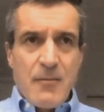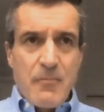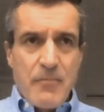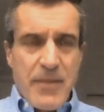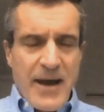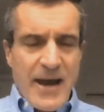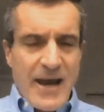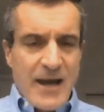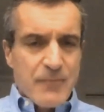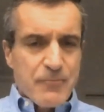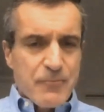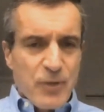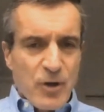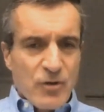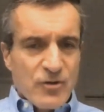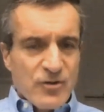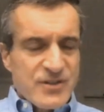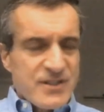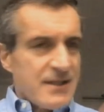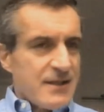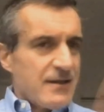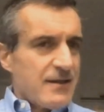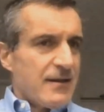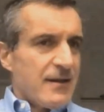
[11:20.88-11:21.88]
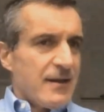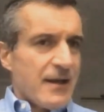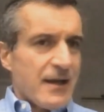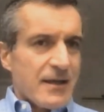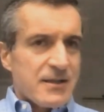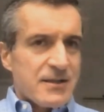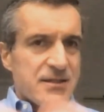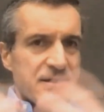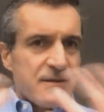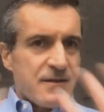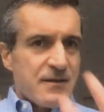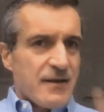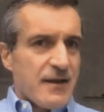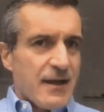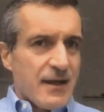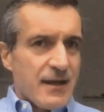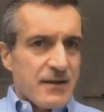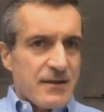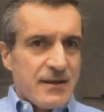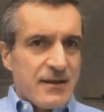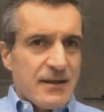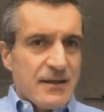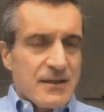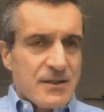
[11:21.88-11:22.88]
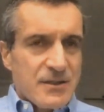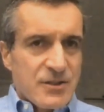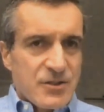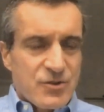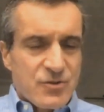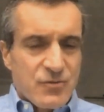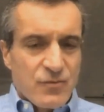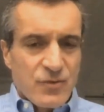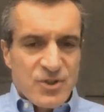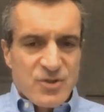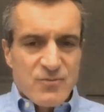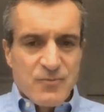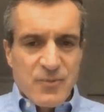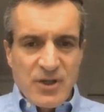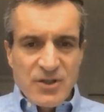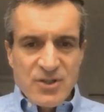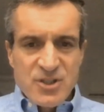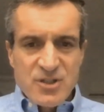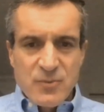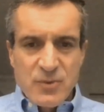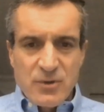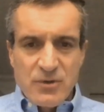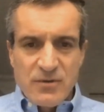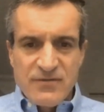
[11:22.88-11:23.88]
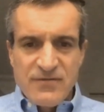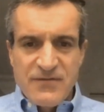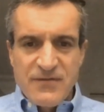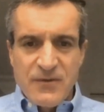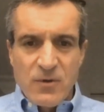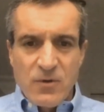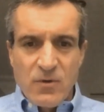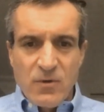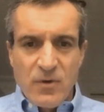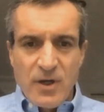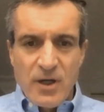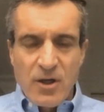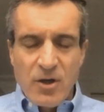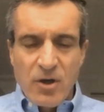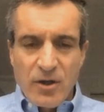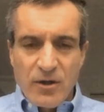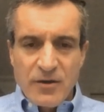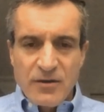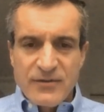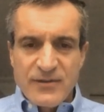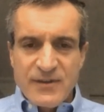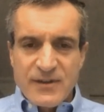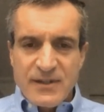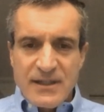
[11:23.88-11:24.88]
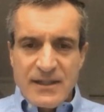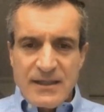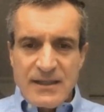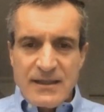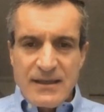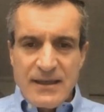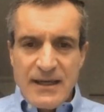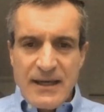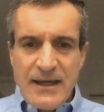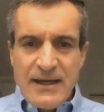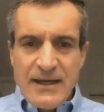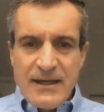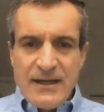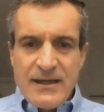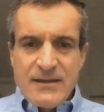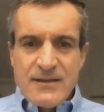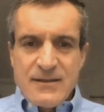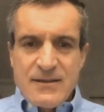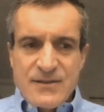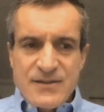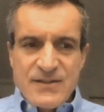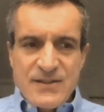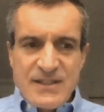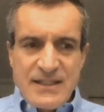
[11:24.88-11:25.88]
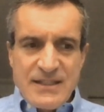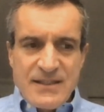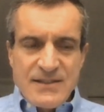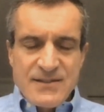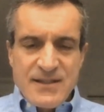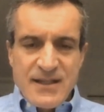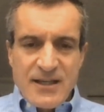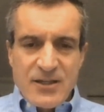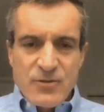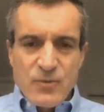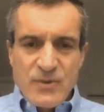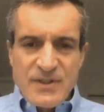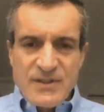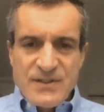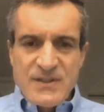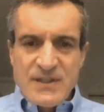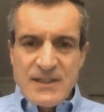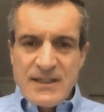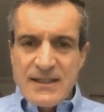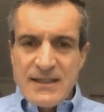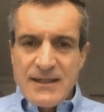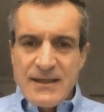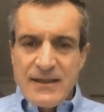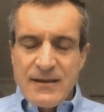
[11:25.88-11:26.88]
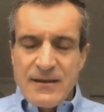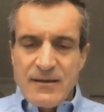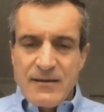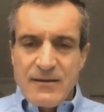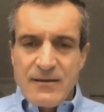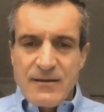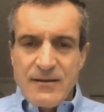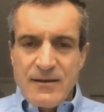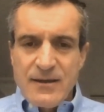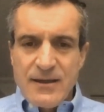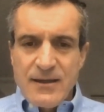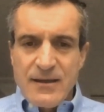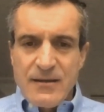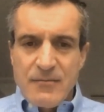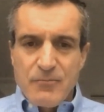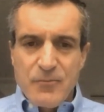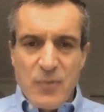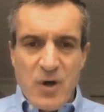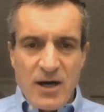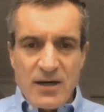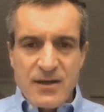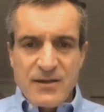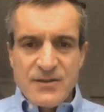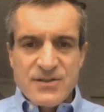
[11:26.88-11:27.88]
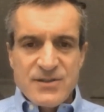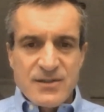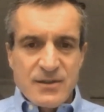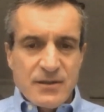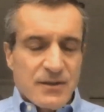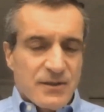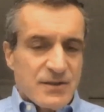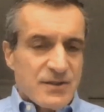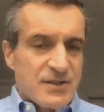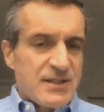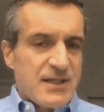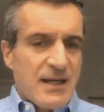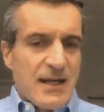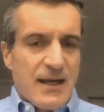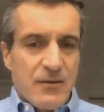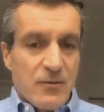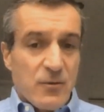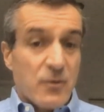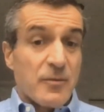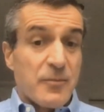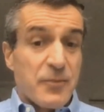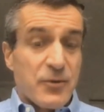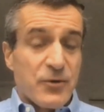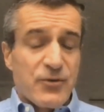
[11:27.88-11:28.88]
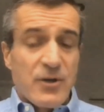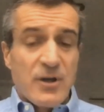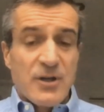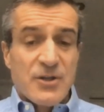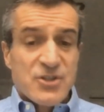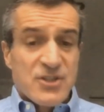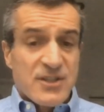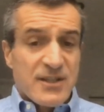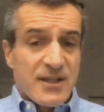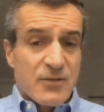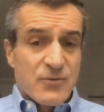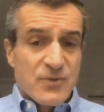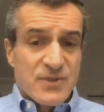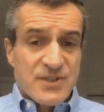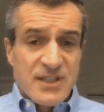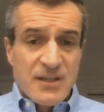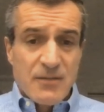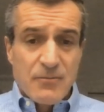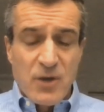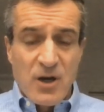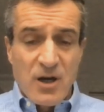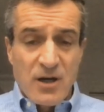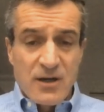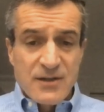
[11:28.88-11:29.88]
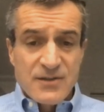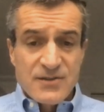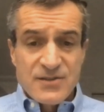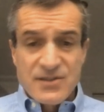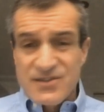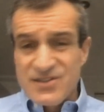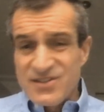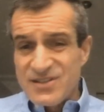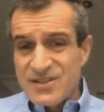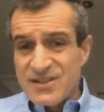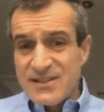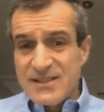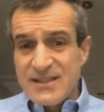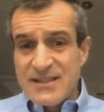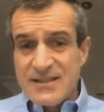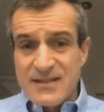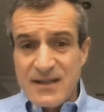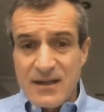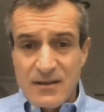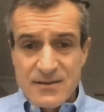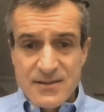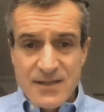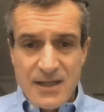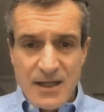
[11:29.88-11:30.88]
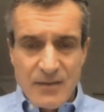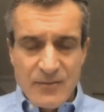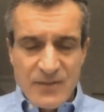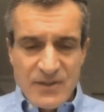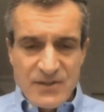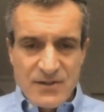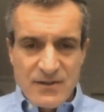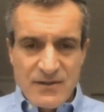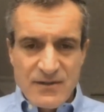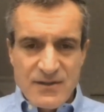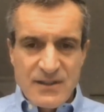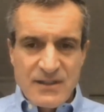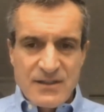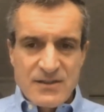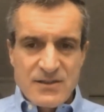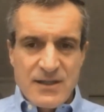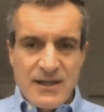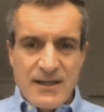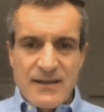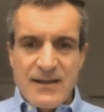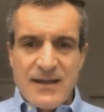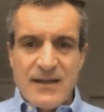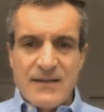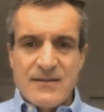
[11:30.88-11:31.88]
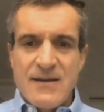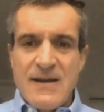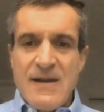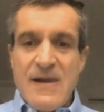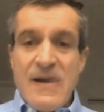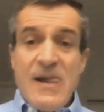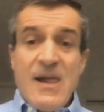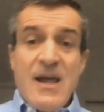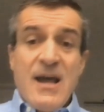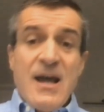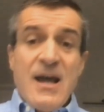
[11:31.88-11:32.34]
a bad protein that is responsible for a lot of the disease that we see in Parkinson's, or the pathology that we see in Parkinson's disease, Alzheimer's, and things like that.